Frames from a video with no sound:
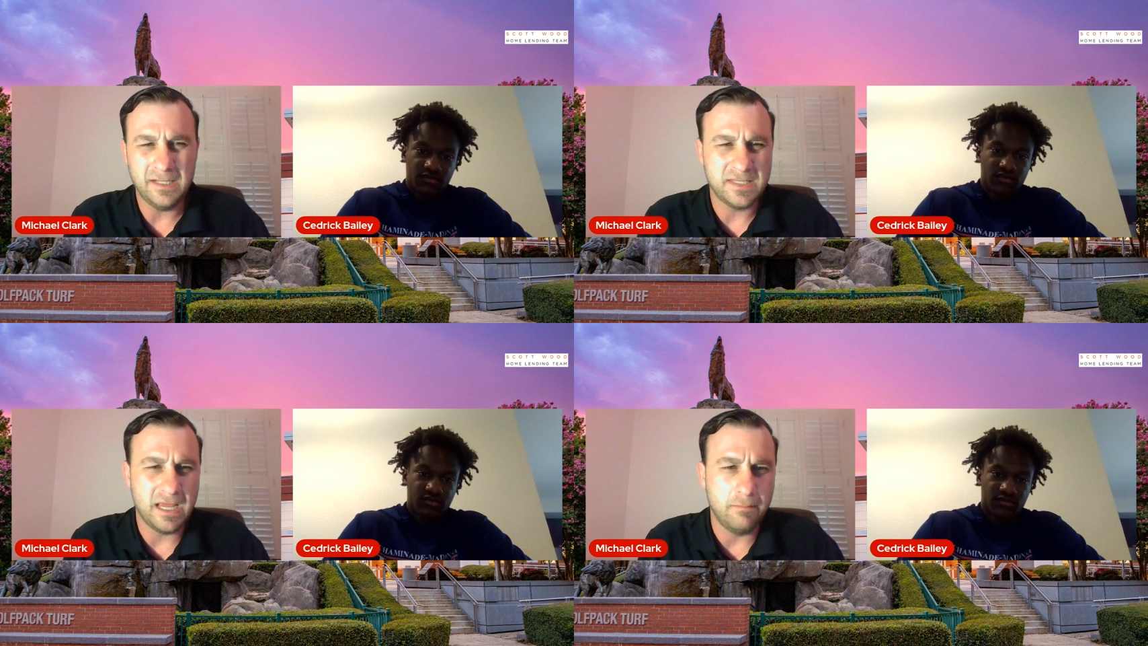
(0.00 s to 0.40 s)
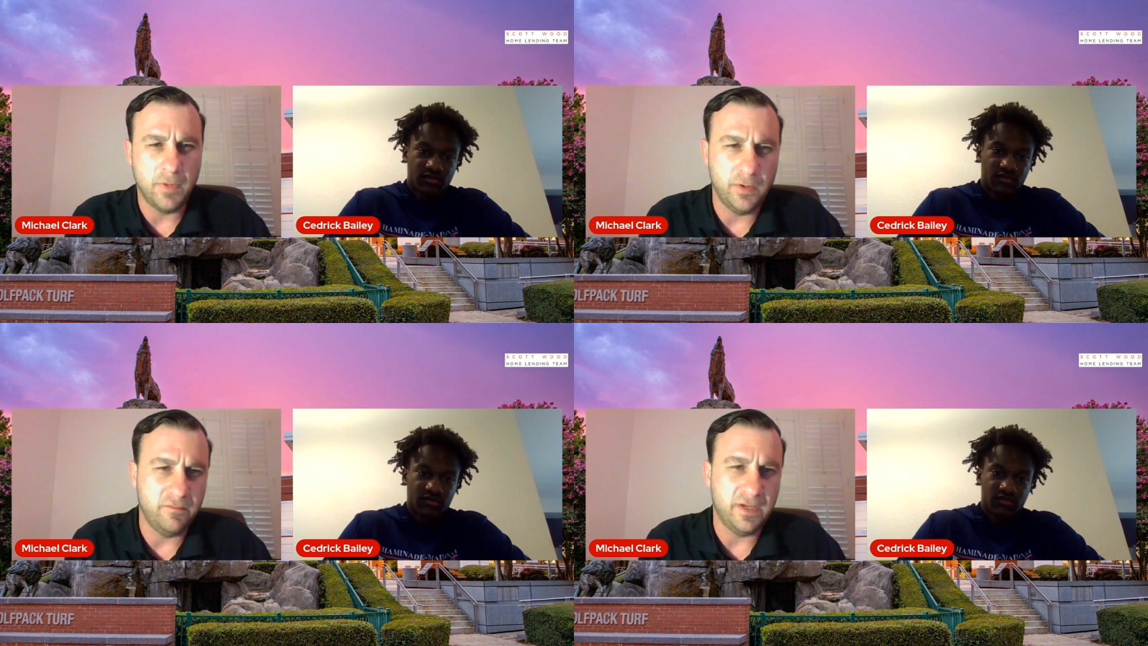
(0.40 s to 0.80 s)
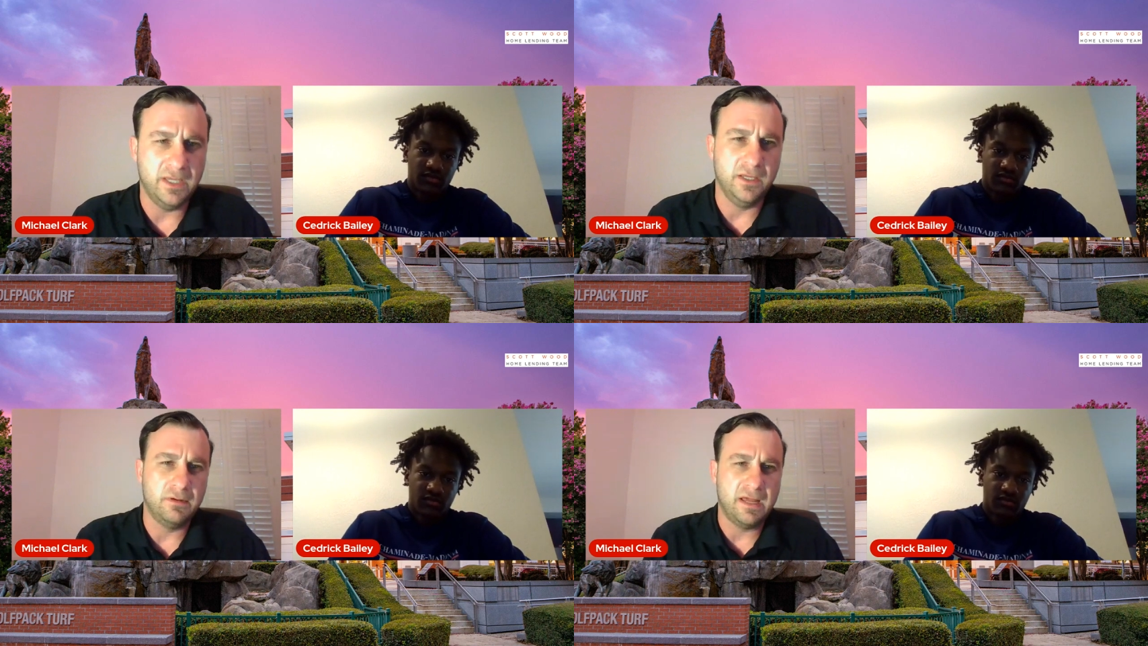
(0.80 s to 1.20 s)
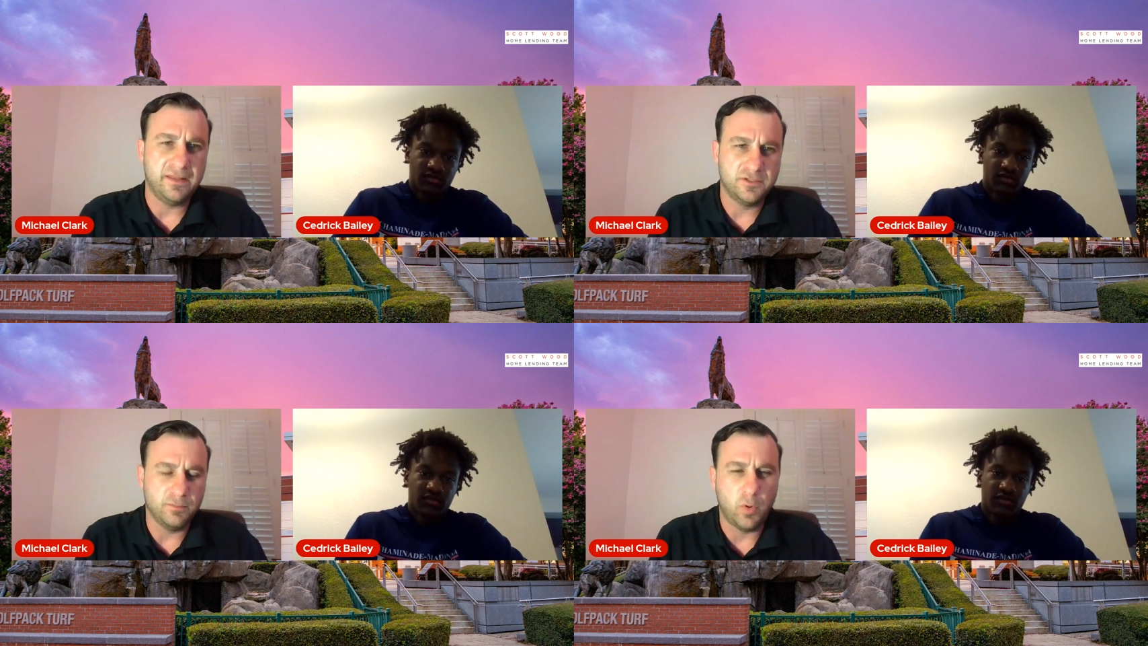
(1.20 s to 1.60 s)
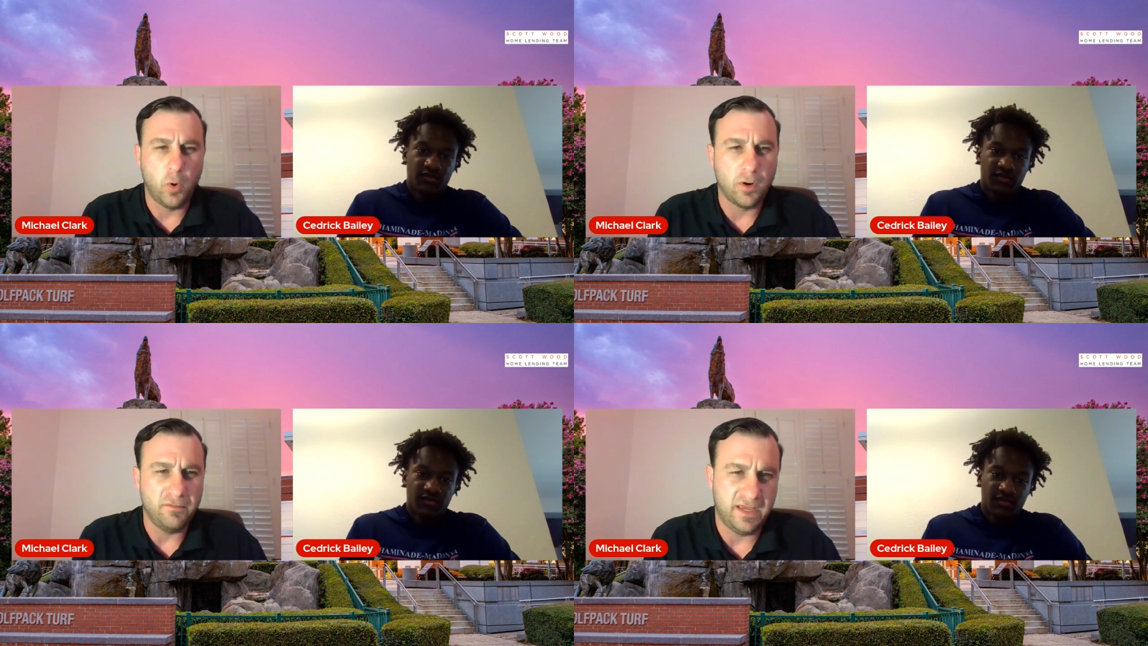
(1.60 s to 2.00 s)
Speaker 1: does that motivate you now that you're
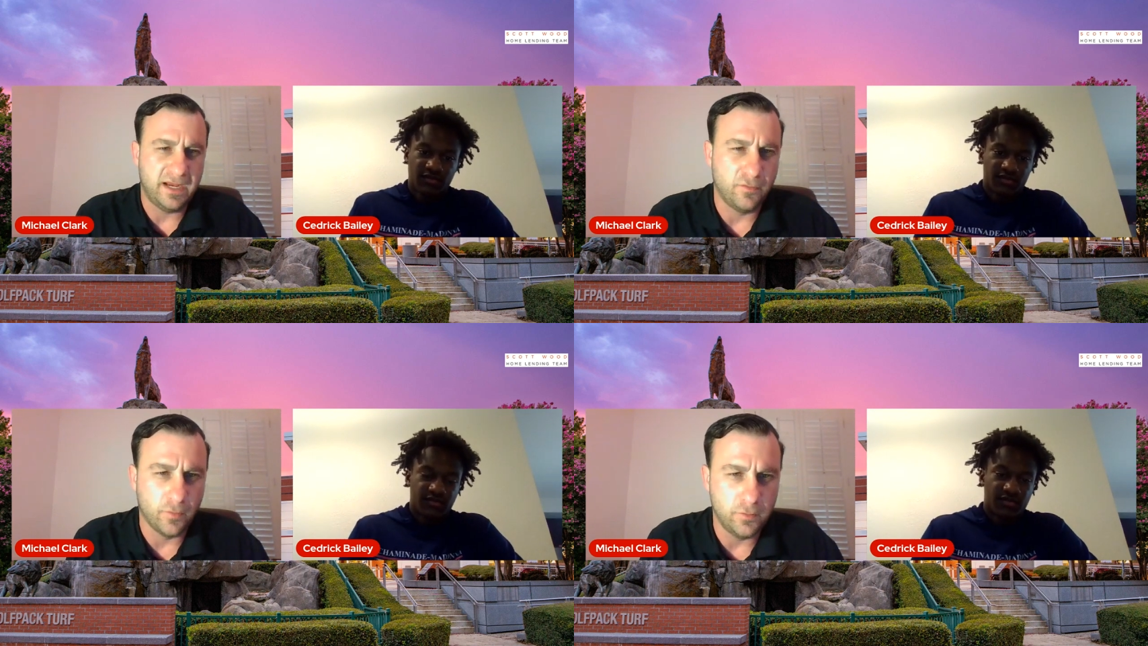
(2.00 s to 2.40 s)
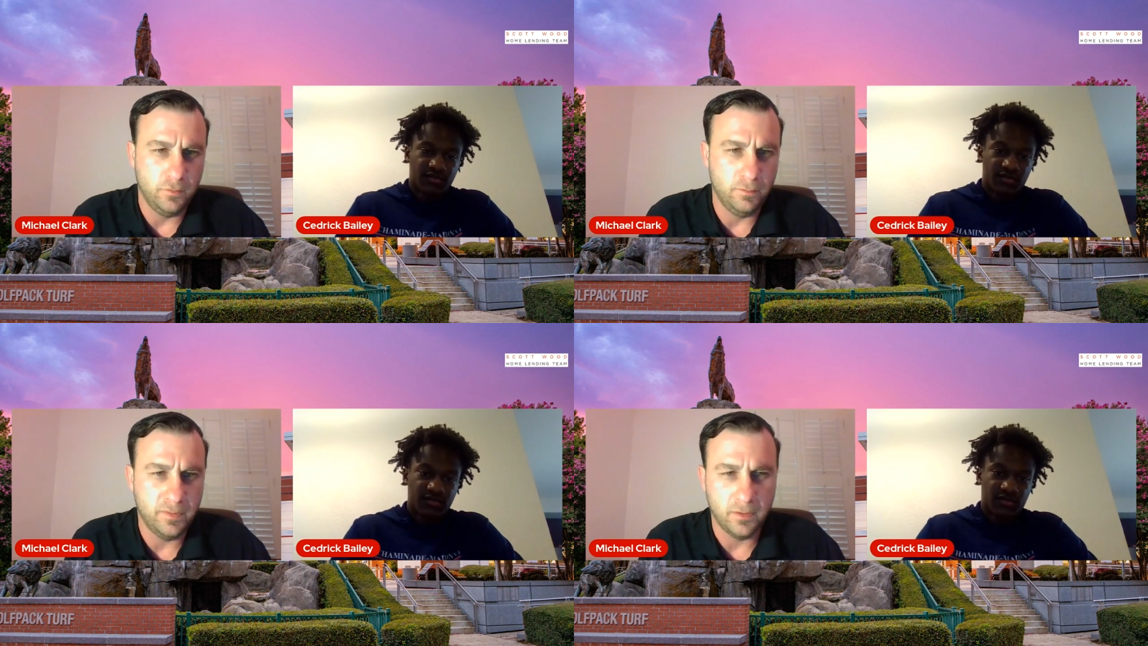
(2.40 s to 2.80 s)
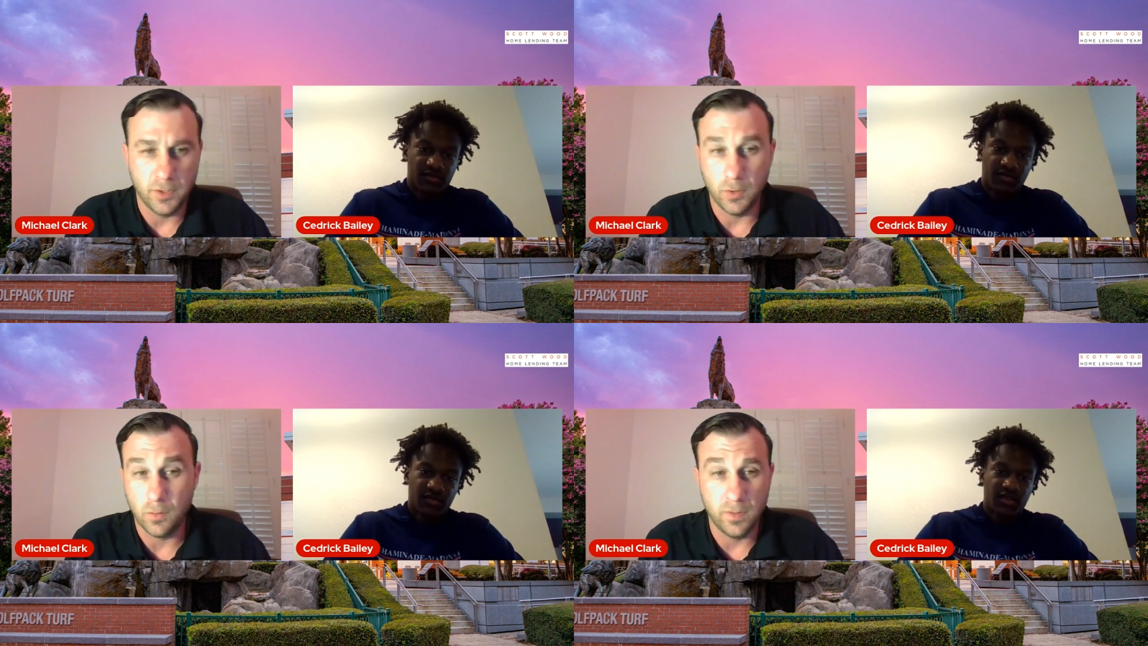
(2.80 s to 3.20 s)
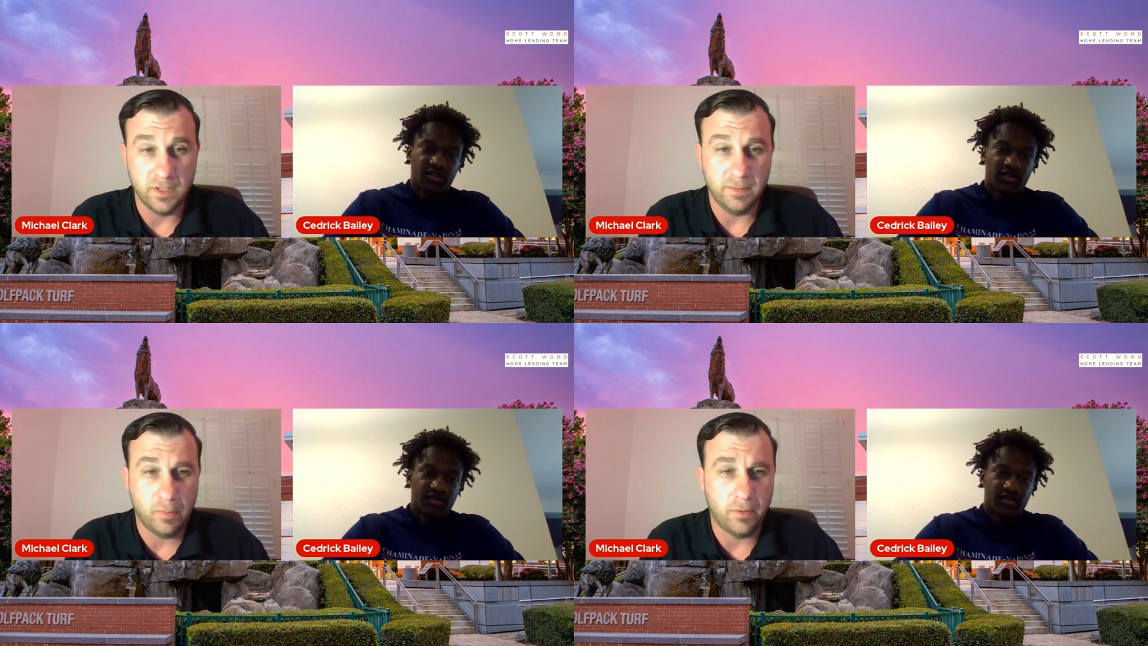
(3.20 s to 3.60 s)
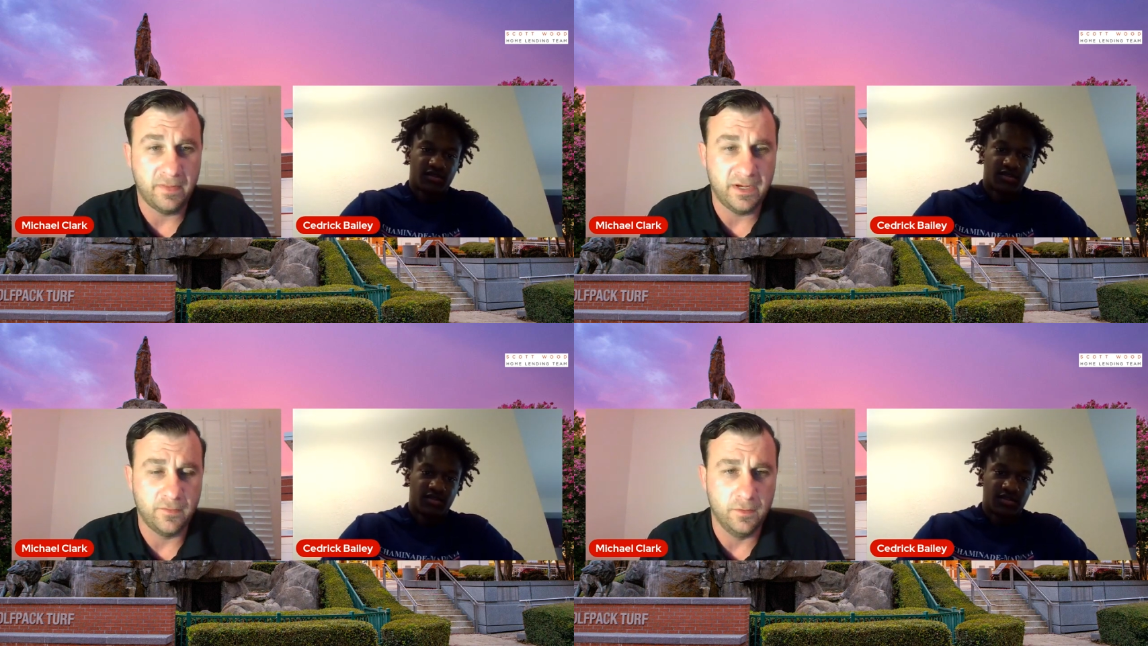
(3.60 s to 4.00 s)
part of that group, or you're going to be
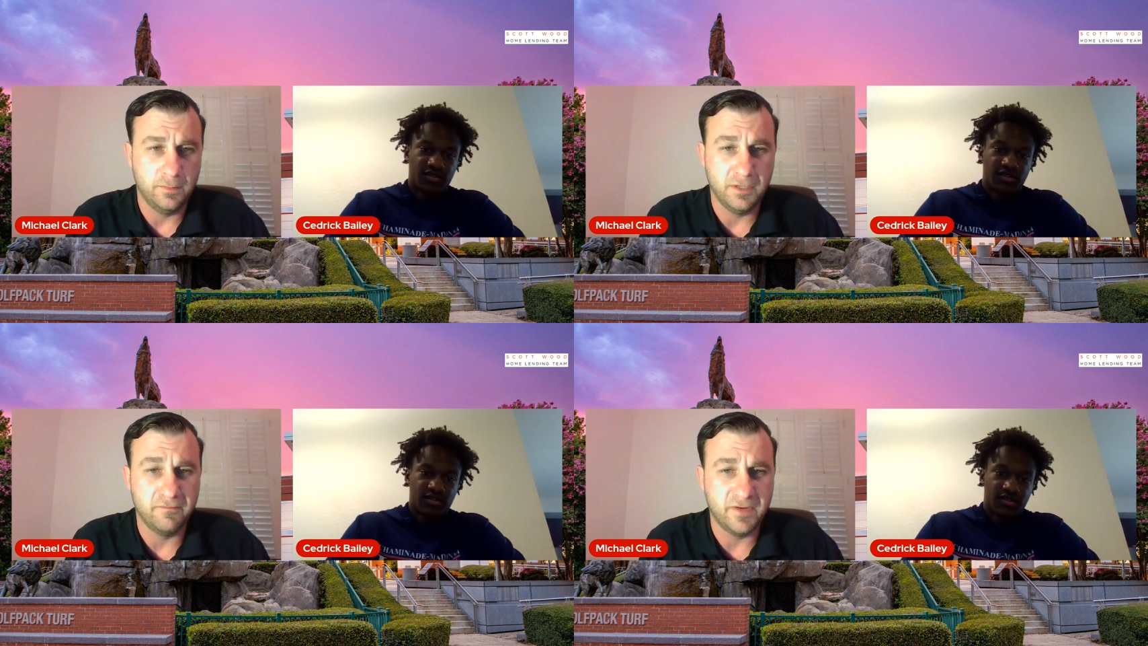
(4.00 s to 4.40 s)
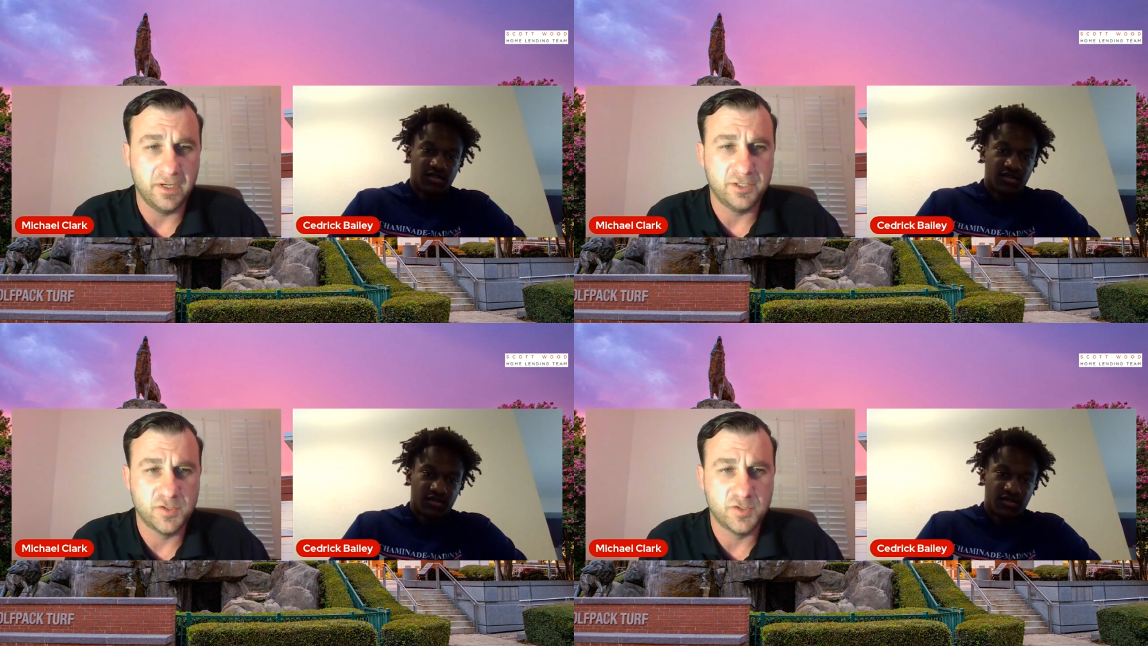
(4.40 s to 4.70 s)
part of that group here very